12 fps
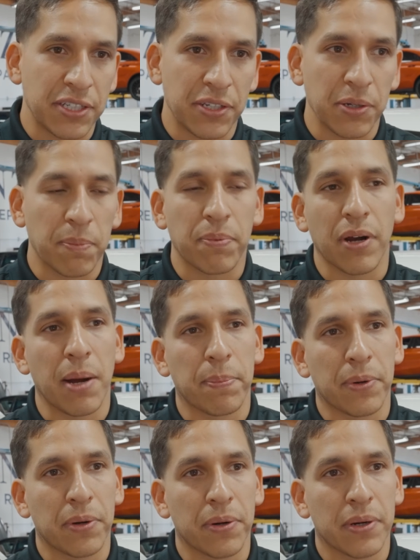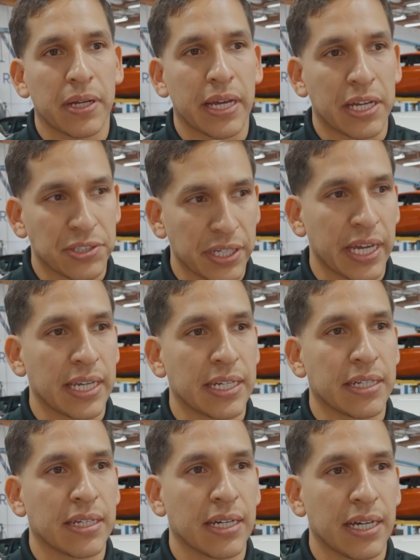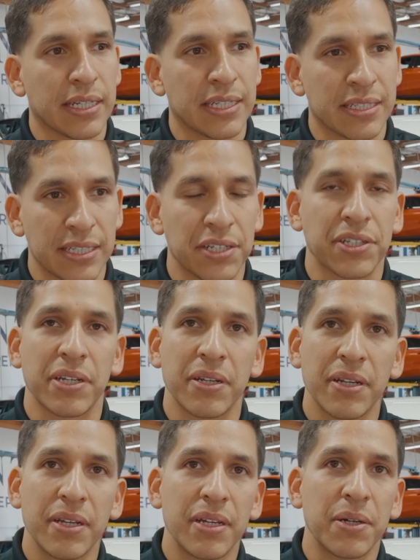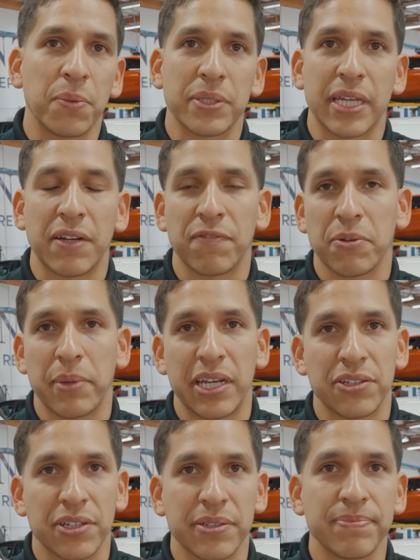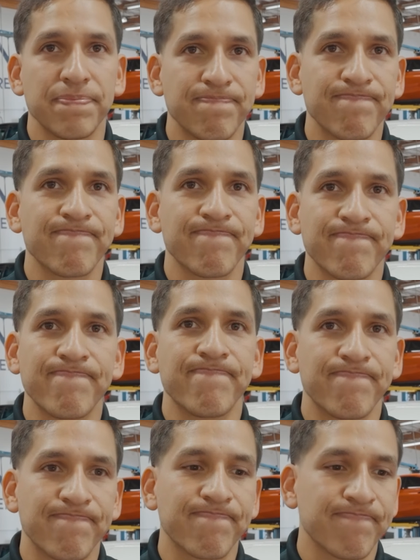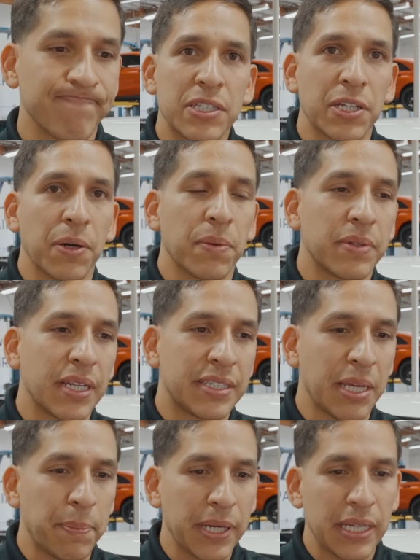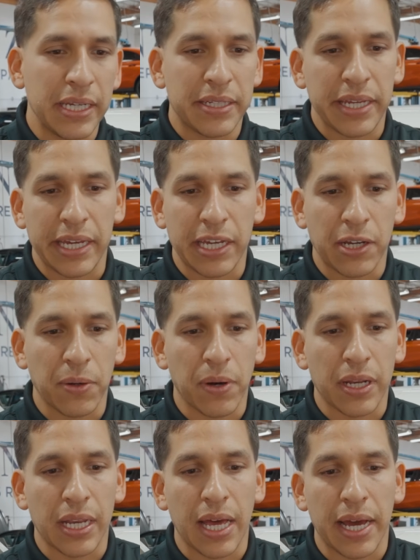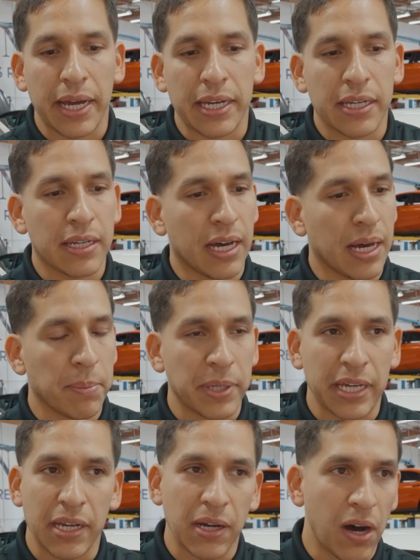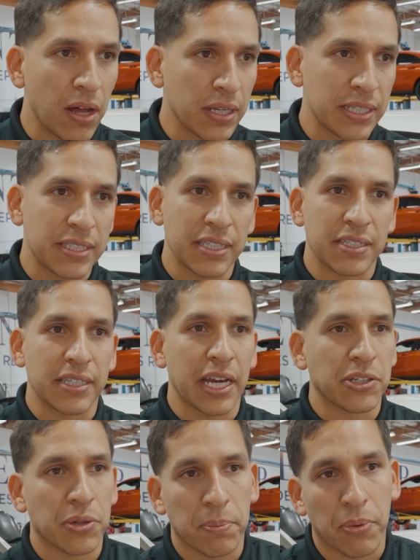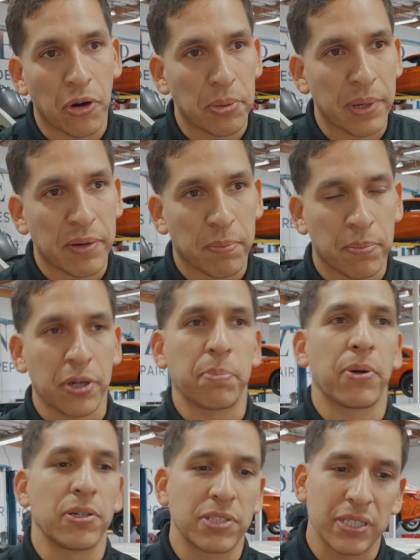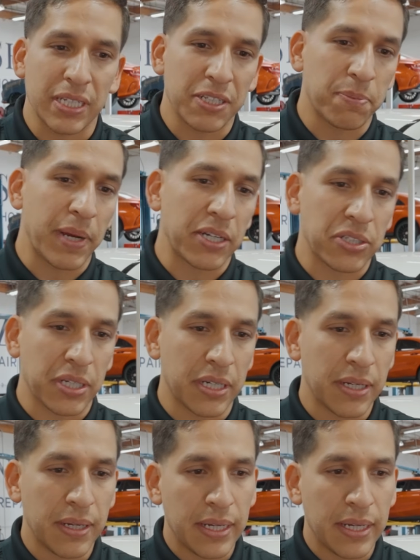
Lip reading: do a proper, educated decision with that information. So typically they could go online, they could call us to schedule an appointment, pre-purchase inspection.